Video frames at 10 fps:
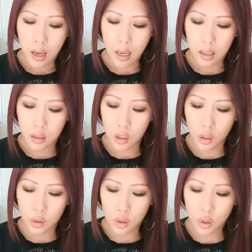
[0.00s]
And you know,
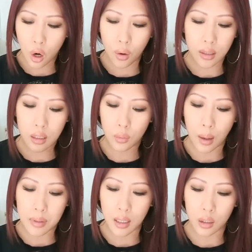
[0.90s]
you just go onto the
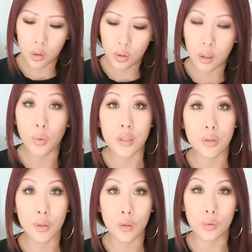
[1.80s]
website and you look at what's
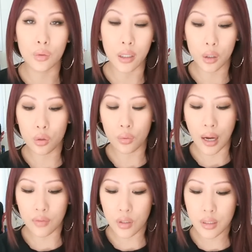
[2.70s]
new, like new
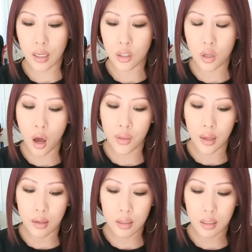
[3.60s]
arrivals. And I saw
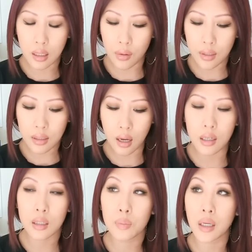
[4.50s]
this and I was
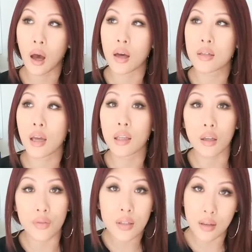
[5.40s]
excited because I
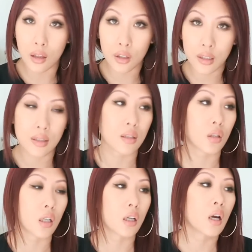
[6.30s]
love the Stellar
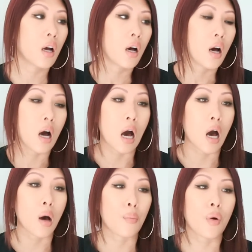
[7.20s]
concealer.
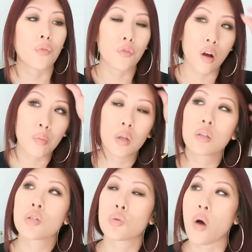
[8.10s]
Um, from
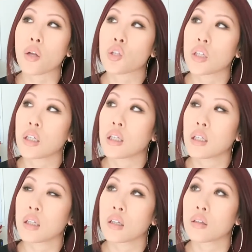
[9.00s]

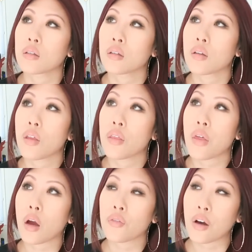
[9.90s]
swatching
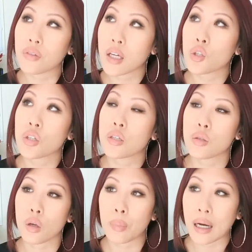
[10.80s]
their foundations
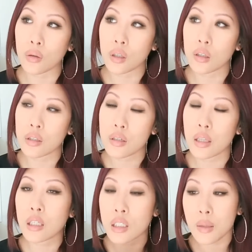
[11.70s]
and their powders,
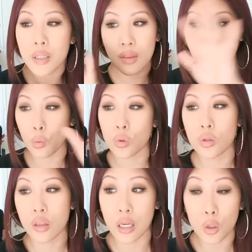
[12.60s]
it seems like they
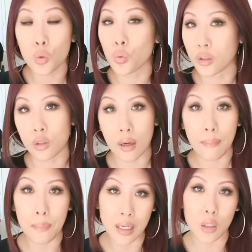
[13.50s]
will they do really
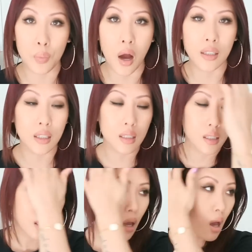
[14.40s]
great base products.